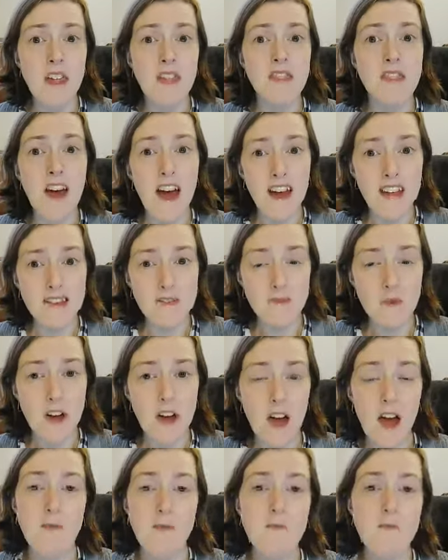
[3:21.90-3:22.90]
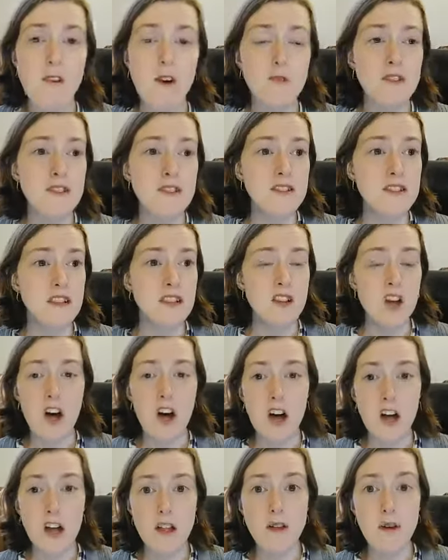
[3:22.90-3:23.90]
That's what I'm focusing
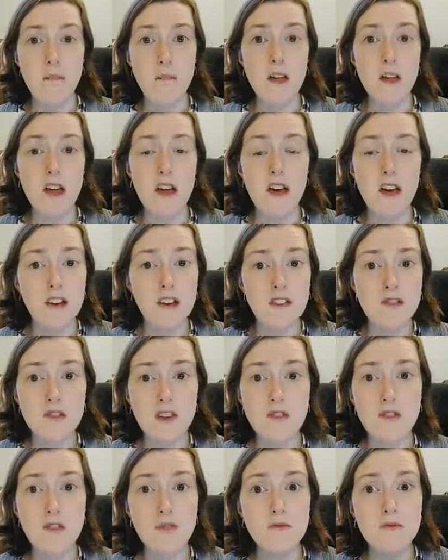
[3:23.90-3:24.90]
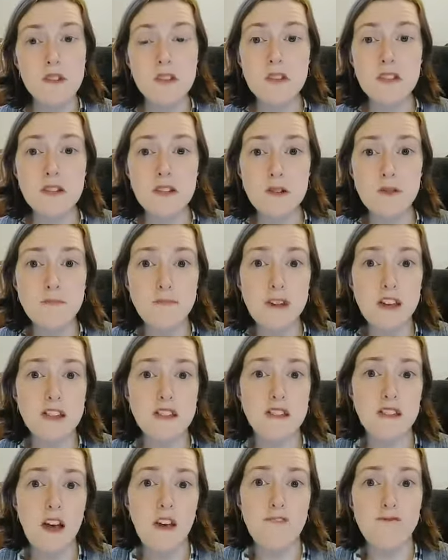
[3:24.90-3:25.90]
on, because those little
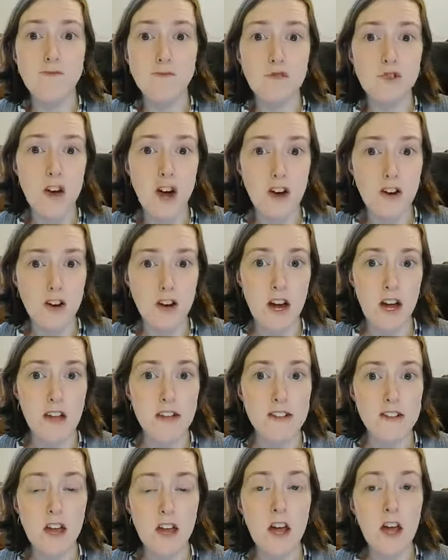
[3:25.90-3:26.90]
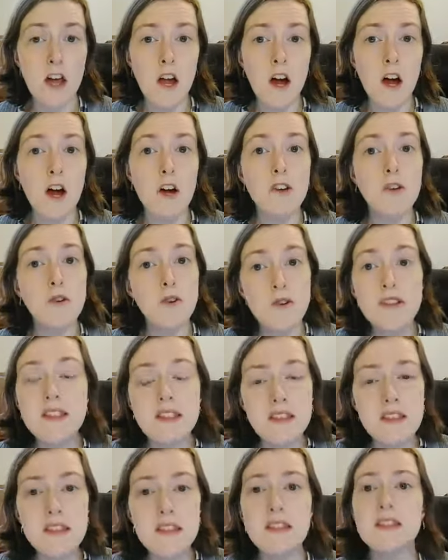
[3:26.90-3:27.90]
bits of progress are going
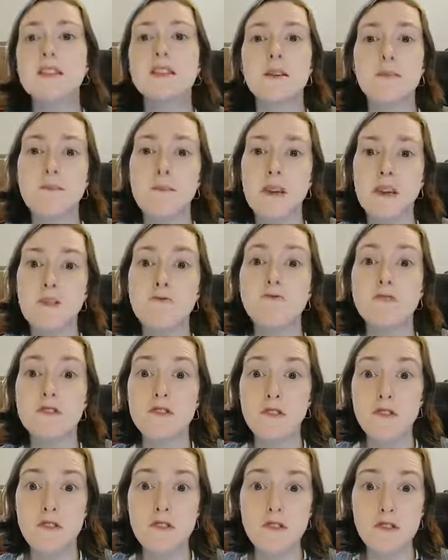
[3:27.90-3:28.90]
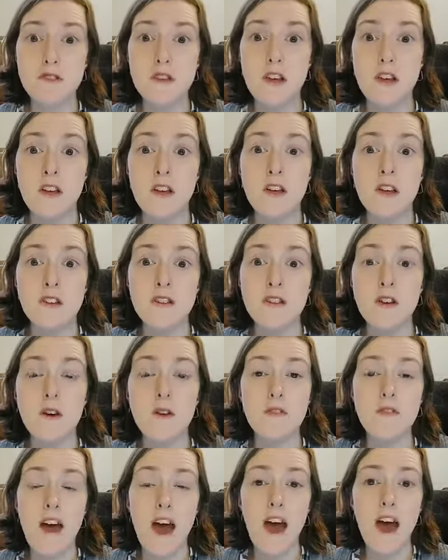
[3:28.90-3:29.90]
to lead to big results.
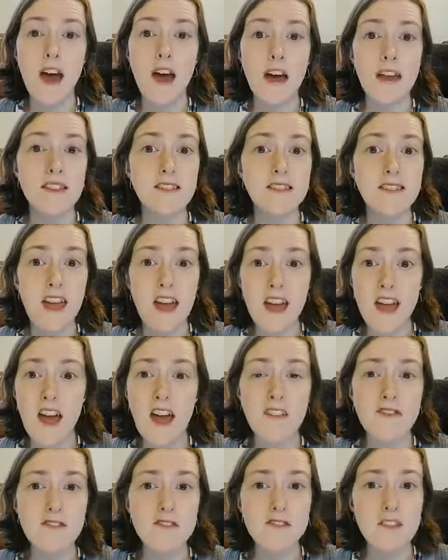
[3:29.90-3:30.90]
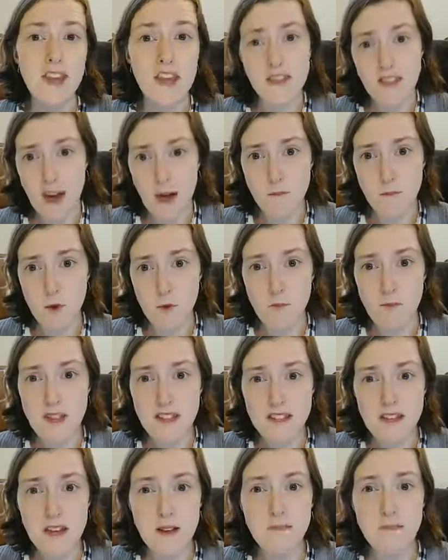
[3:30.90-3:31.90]
So that day after day, that
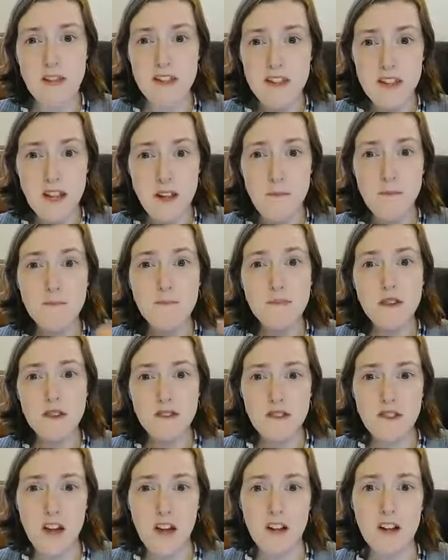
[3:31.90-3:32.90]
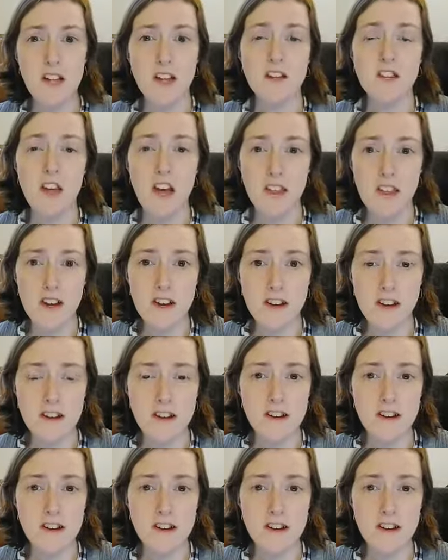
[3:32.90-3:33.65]
momentum is going to build on each other.